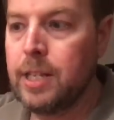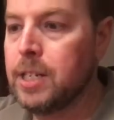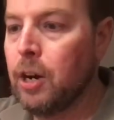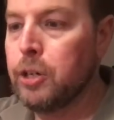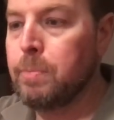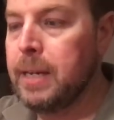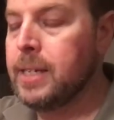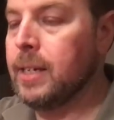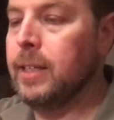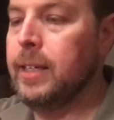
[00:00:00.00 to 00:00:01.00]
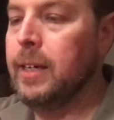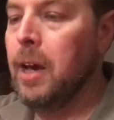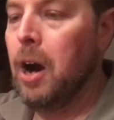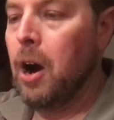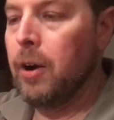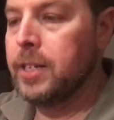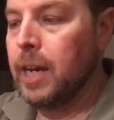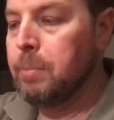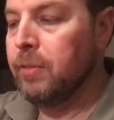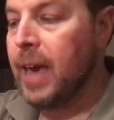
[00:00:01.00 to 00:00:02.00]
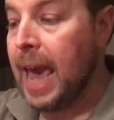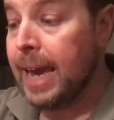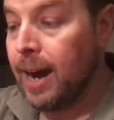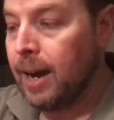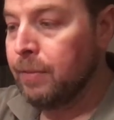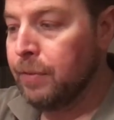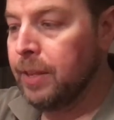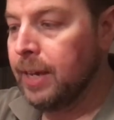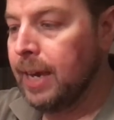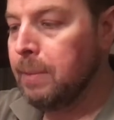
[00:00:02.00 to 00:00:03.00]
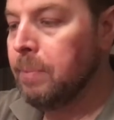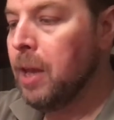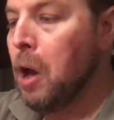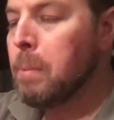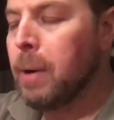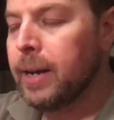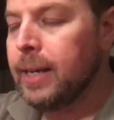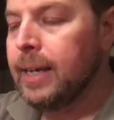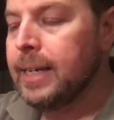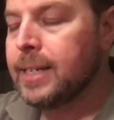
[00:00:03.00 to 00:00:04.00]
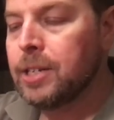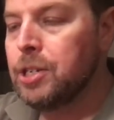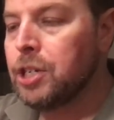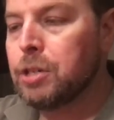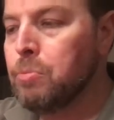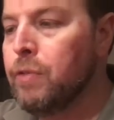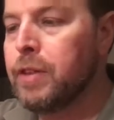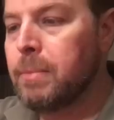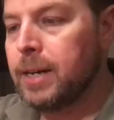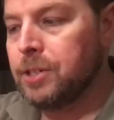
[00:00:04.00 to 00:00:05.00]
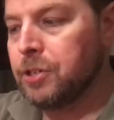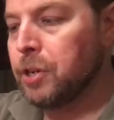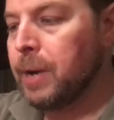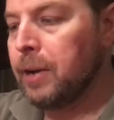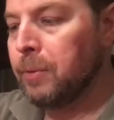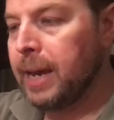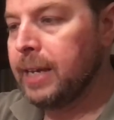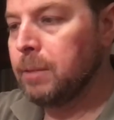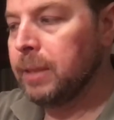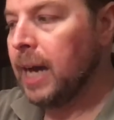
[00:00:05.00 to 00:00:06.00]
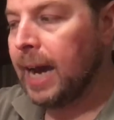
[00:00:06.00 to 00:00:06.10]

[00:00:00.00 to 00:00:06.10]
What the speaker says: These cards basically are a type of AI for the game, but it doesn't just move the monsters around randomly.